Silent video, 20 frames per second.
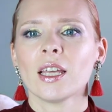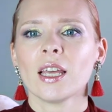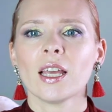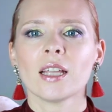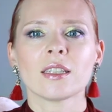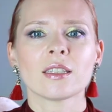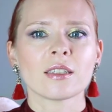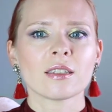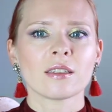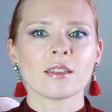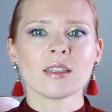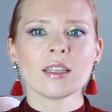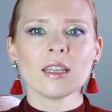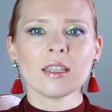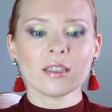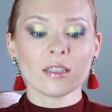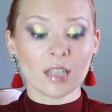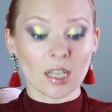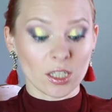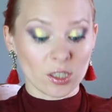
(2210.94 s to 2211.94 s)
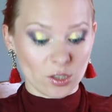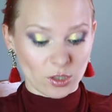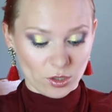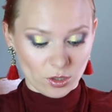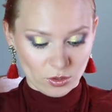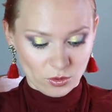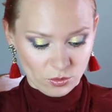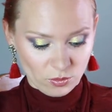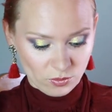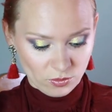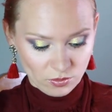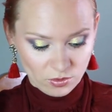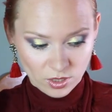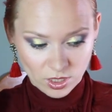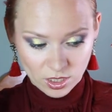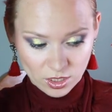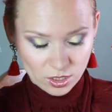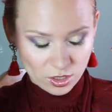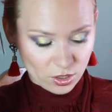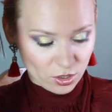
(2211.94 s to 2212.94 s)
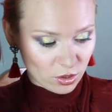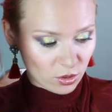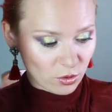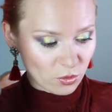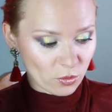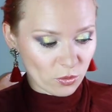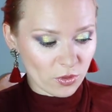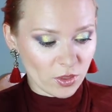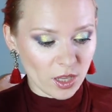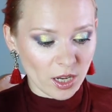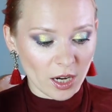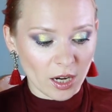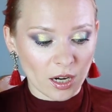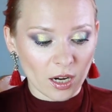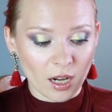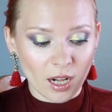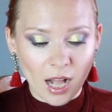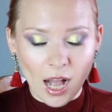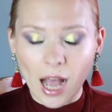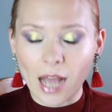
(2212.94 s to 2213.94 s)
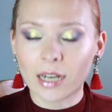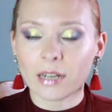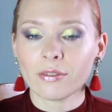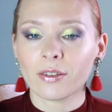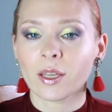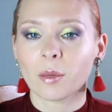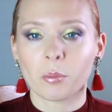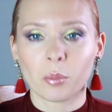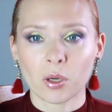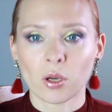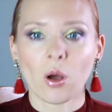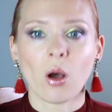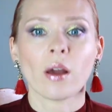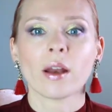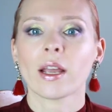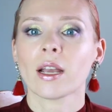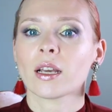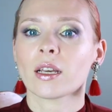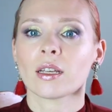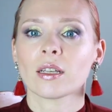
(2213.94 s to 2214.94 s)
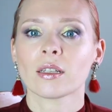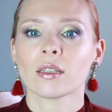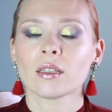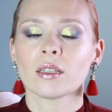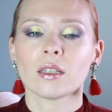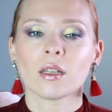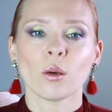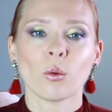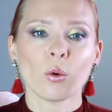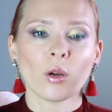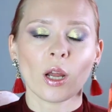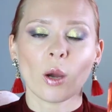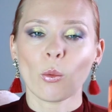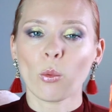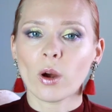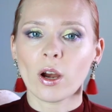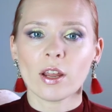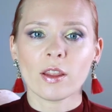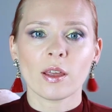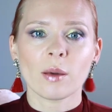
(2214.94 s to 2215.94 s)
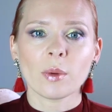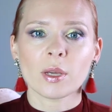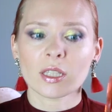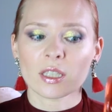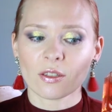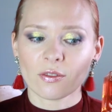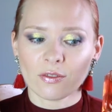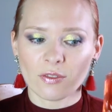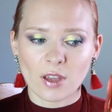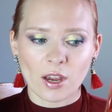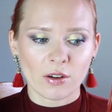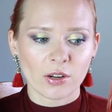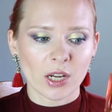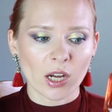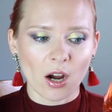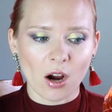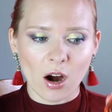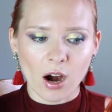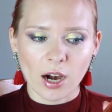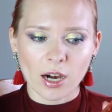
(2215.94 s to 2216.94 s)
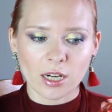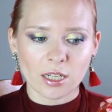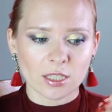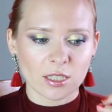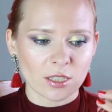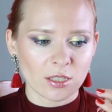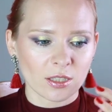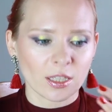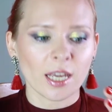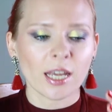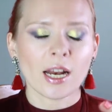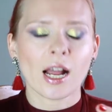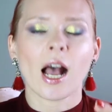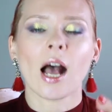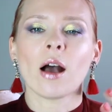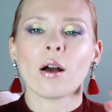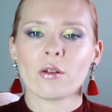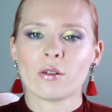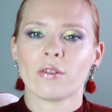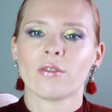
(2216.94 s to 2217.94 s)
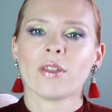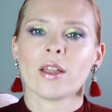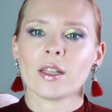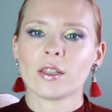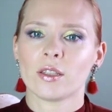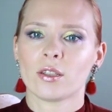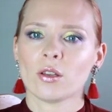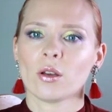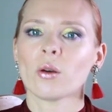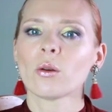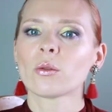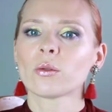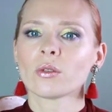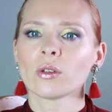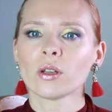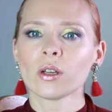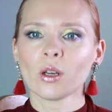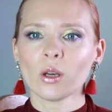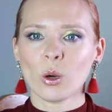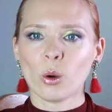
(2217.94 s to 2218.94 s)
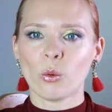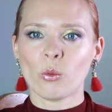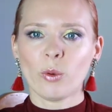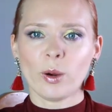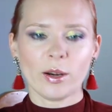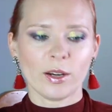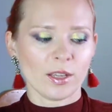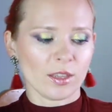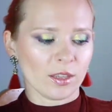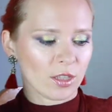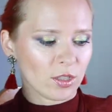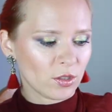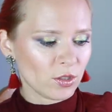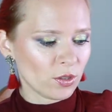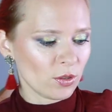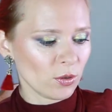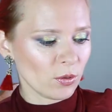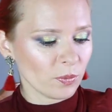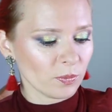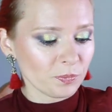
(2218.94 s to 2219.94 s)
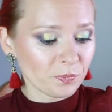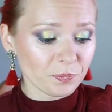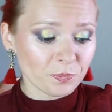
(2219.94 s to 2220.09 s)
It's these two, they're kind of hypnotic. When I wear them, it's very hard to get out of that zone of wearing these two.